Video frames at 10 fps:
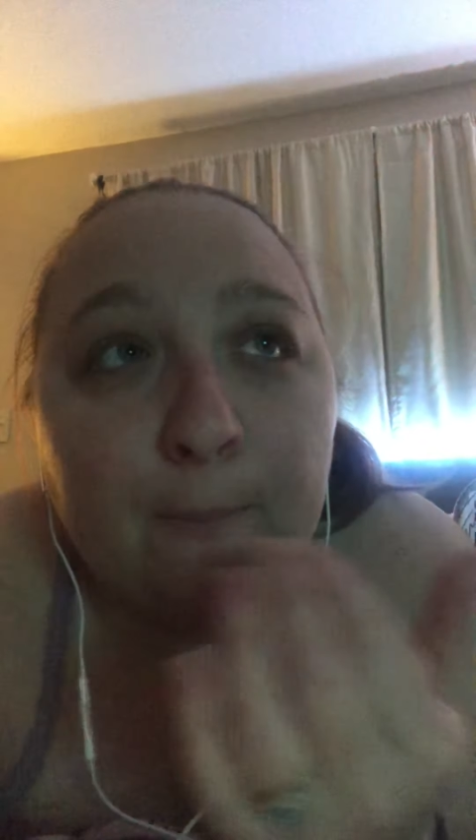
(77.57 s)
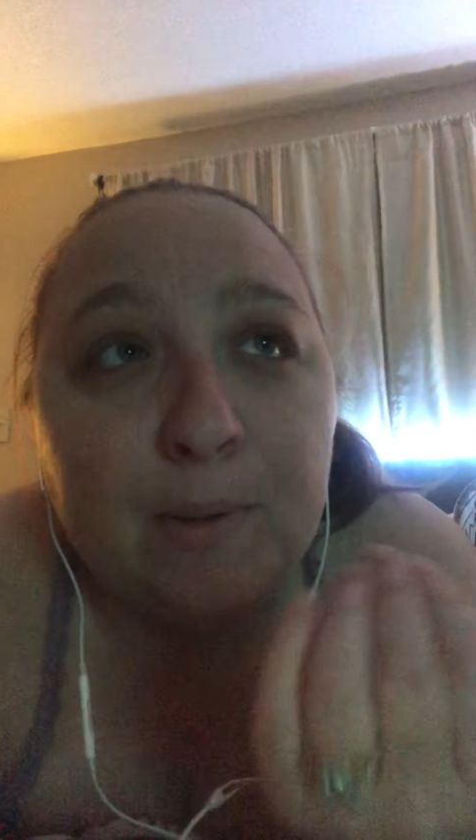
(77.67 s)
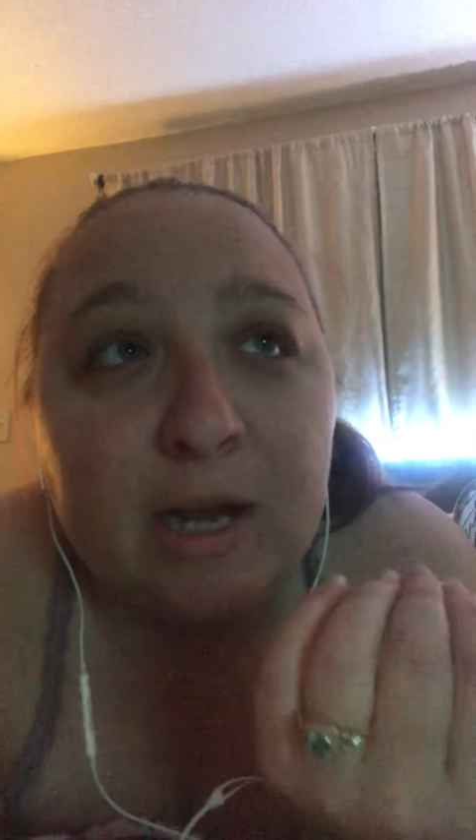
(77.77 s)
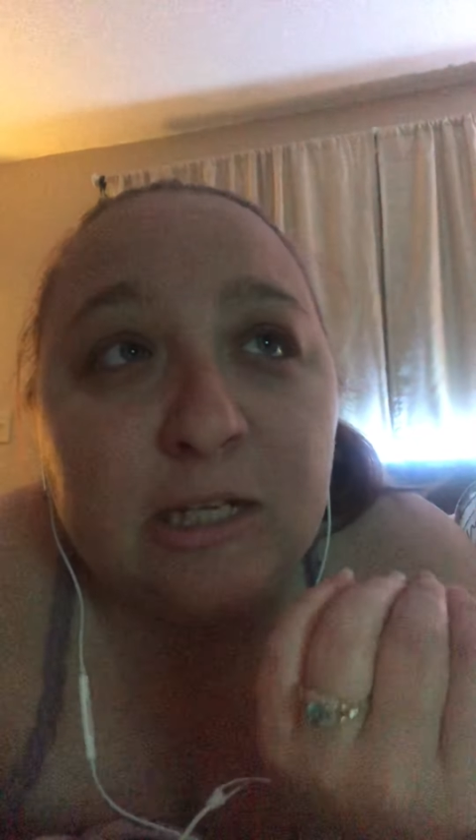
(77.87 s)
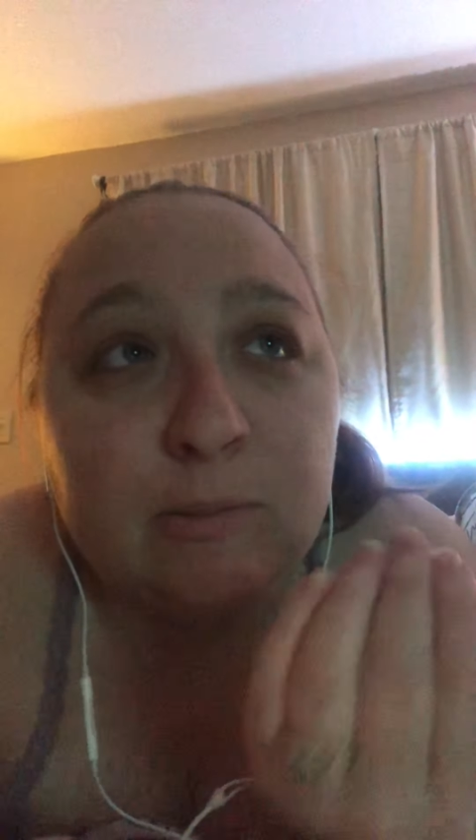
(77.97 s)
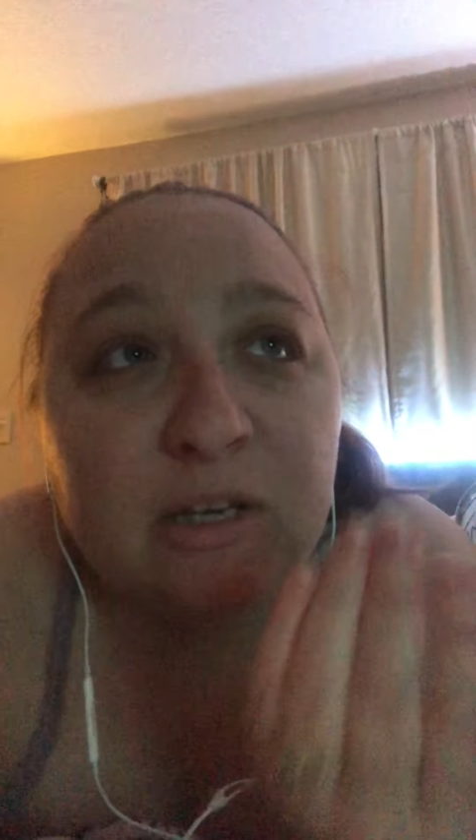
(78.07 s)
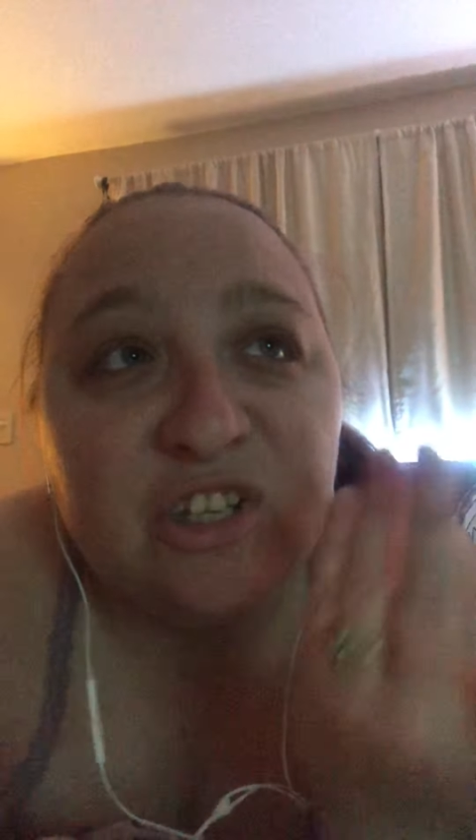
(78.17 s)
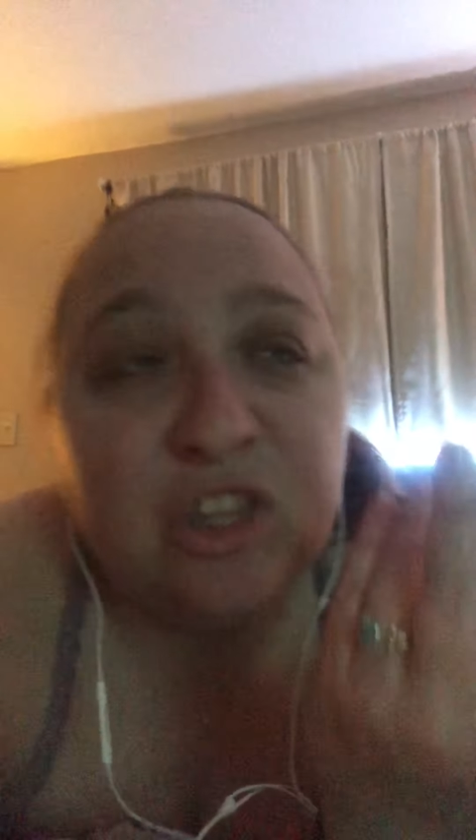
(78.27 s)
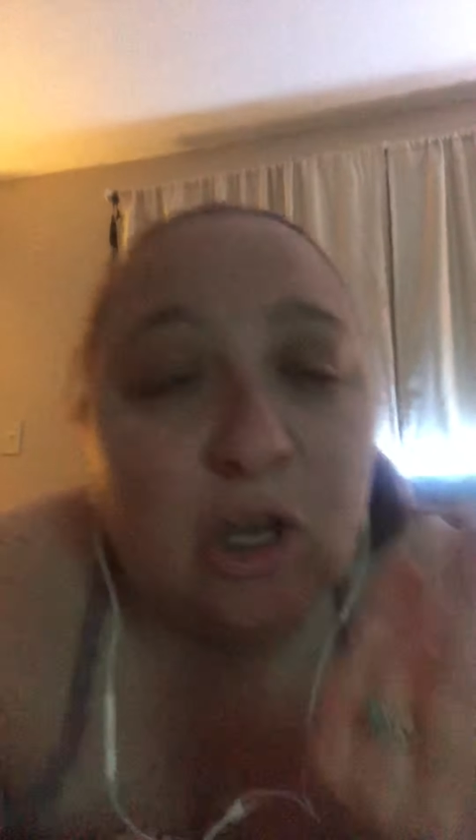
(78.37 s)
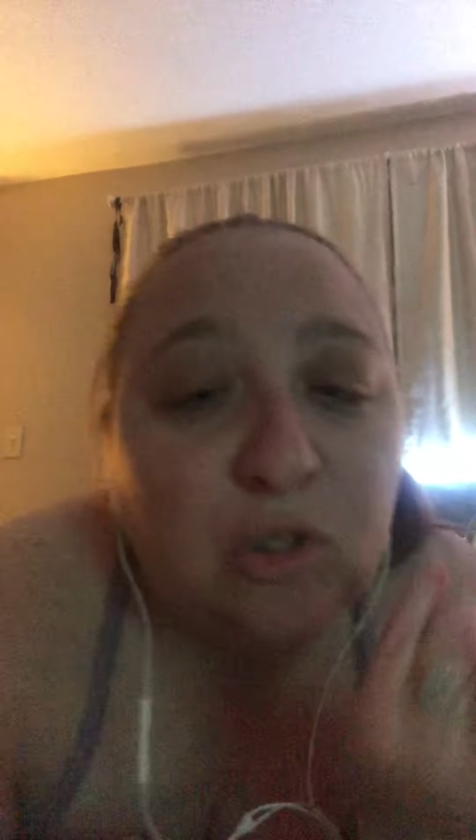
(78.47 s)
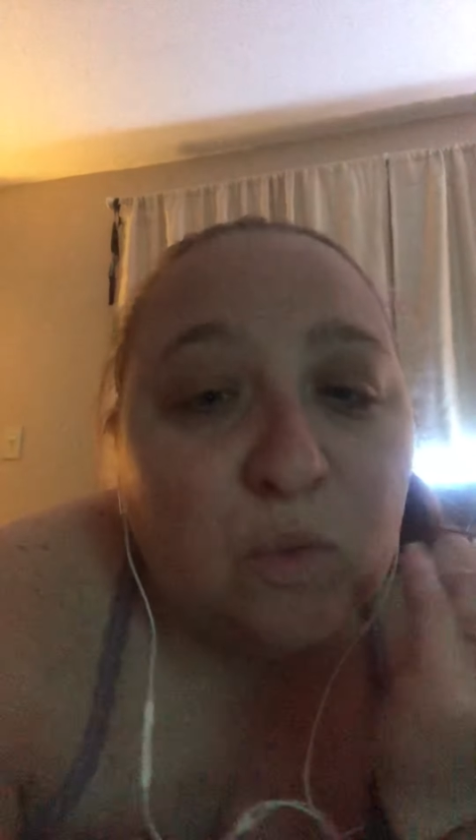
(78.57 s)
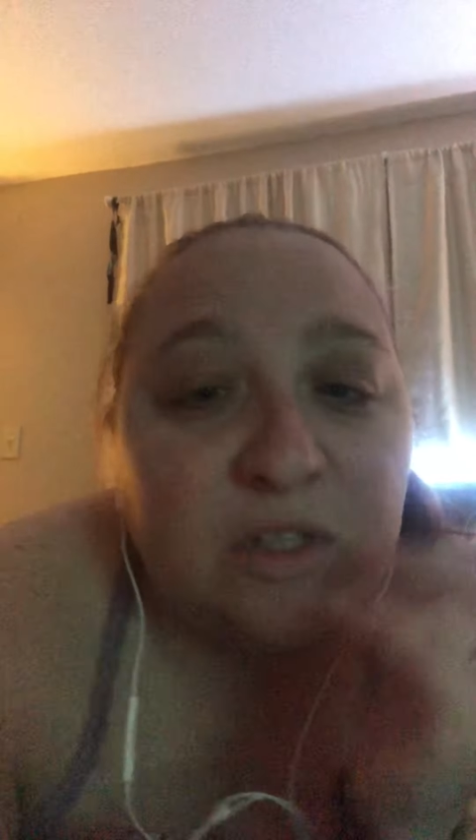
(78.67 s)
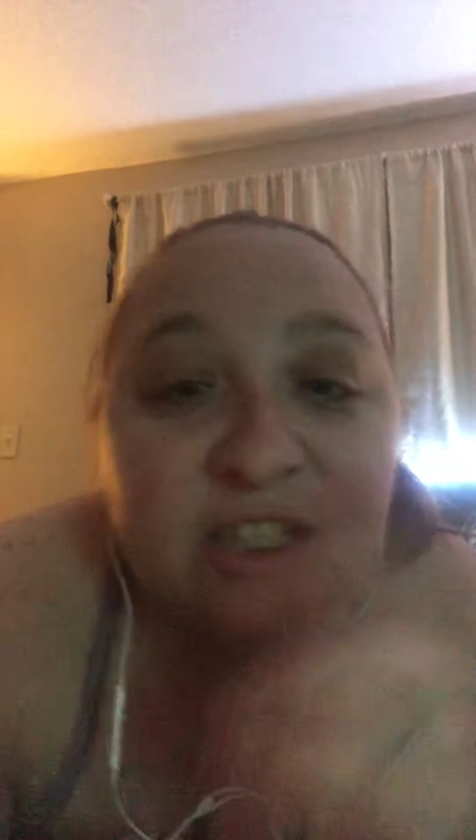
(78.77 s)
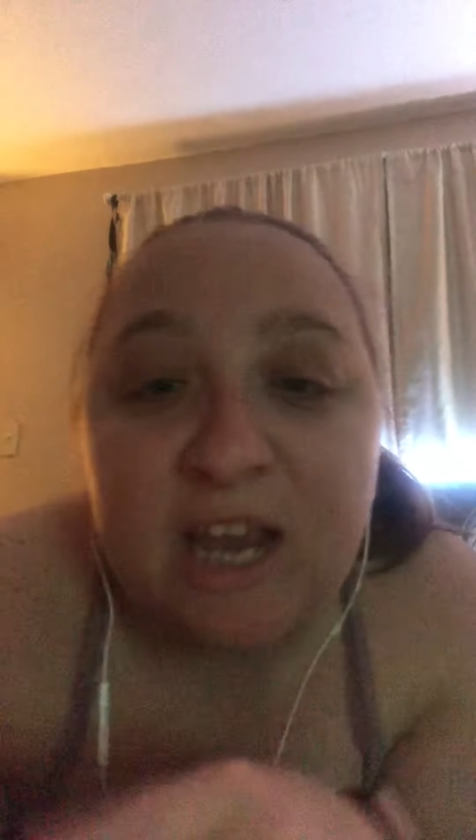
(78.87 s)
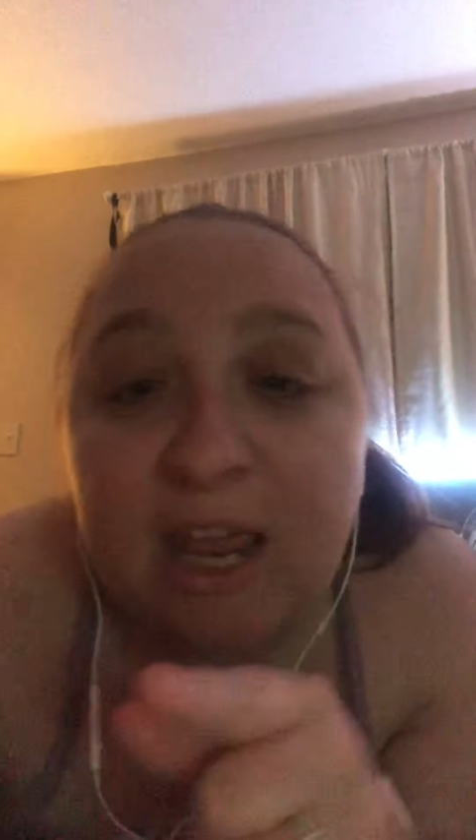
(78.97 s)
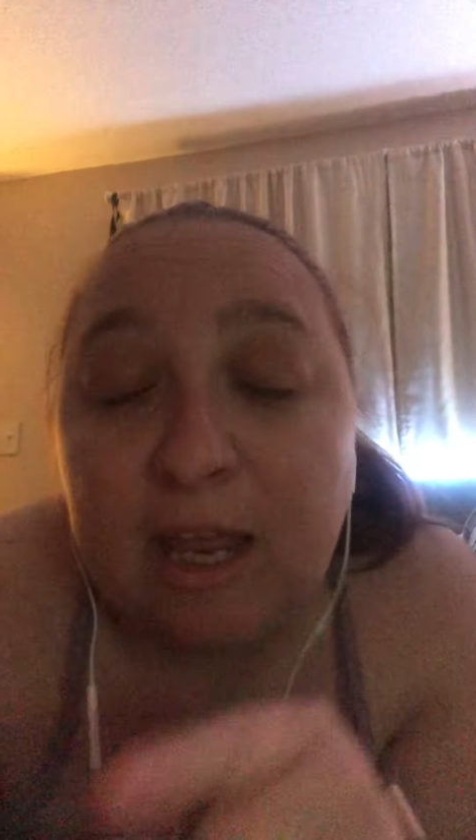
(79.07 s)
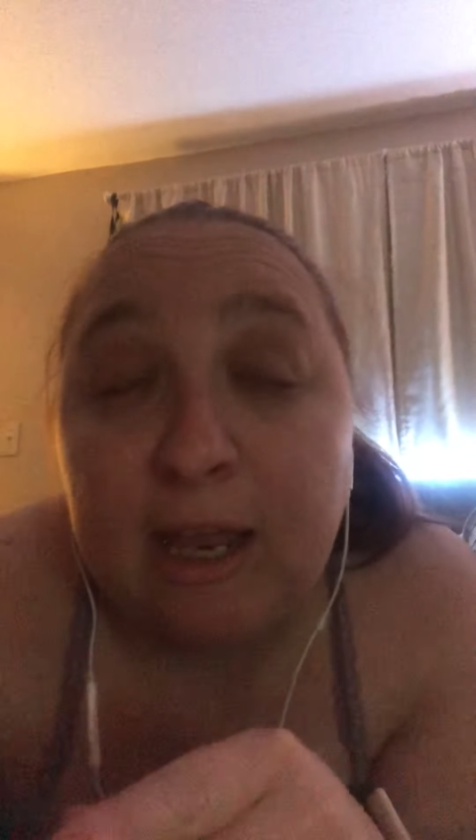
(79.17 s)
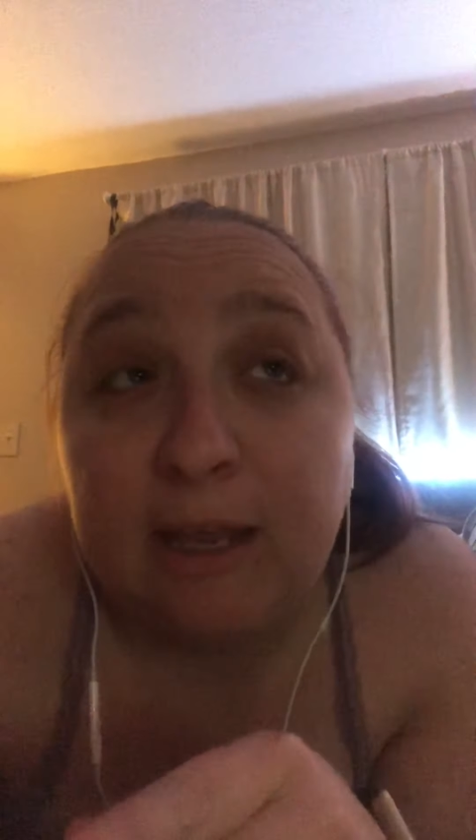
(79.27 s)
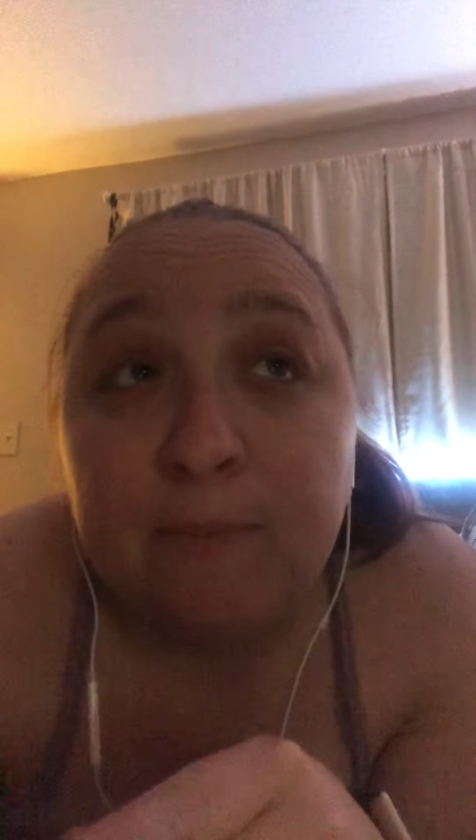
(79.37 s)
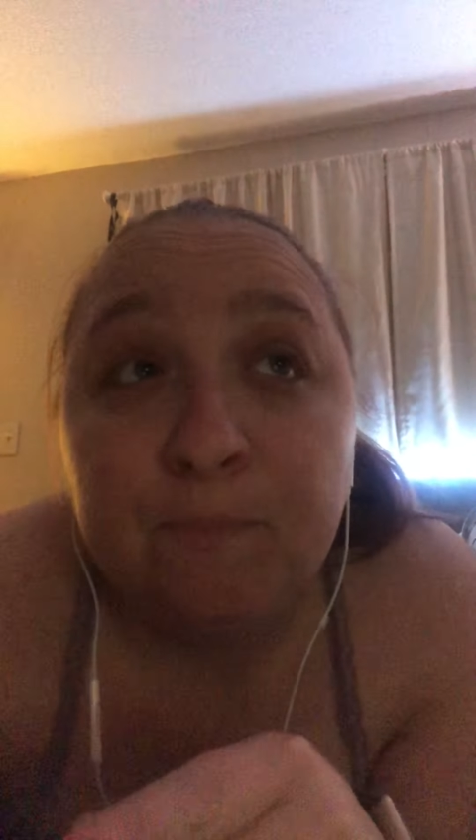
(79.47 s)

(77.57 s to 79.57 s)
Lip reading: But especially those who are staying